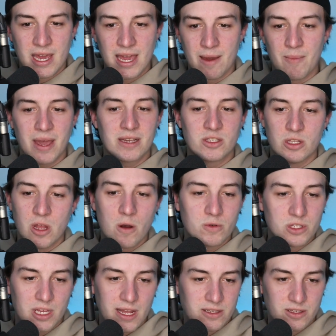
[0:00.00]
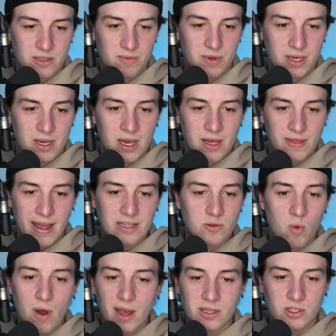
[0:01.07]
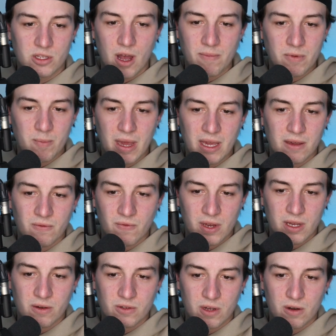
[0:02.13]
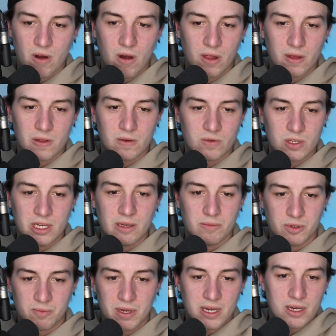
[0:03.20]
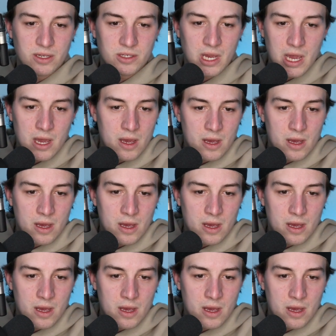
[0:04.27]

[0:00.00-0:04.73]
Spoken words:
It makes no sense to me. That's why I stopped making videos on all other teams, because